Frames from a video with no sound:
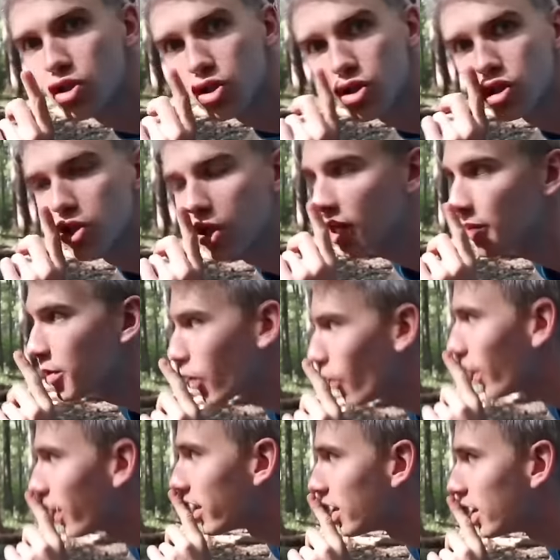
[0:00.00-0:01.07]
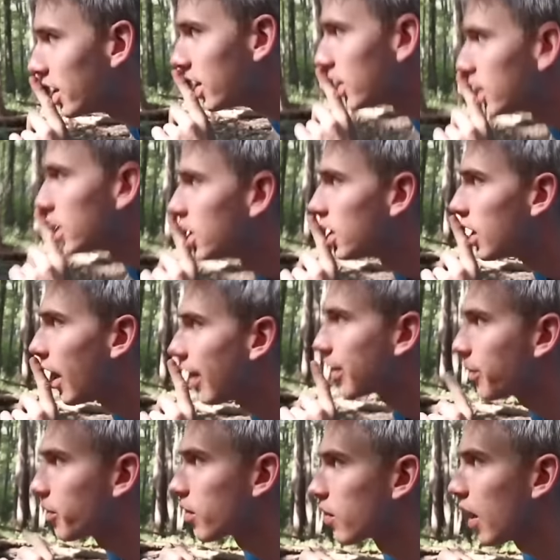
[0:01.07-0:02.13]
Shh, you gotta be quiet. I
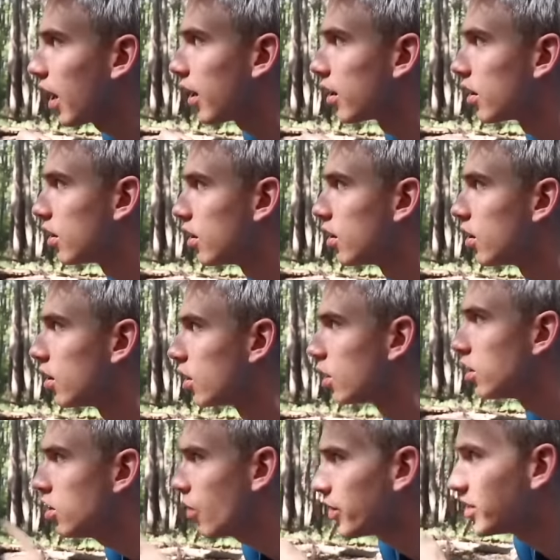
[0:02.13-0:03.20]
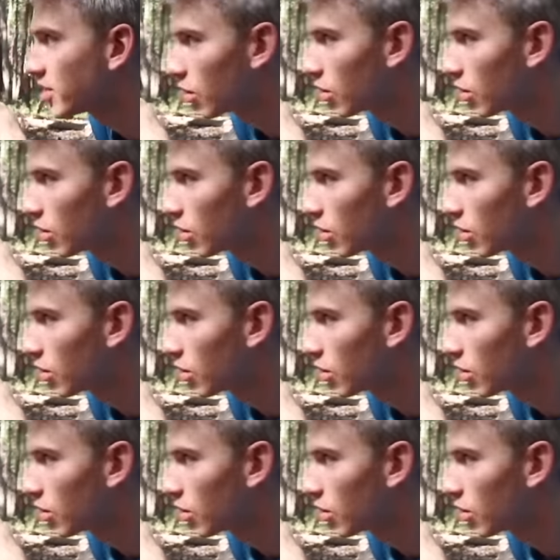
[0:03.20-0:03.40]
think we're okay. Are you sure? No, he's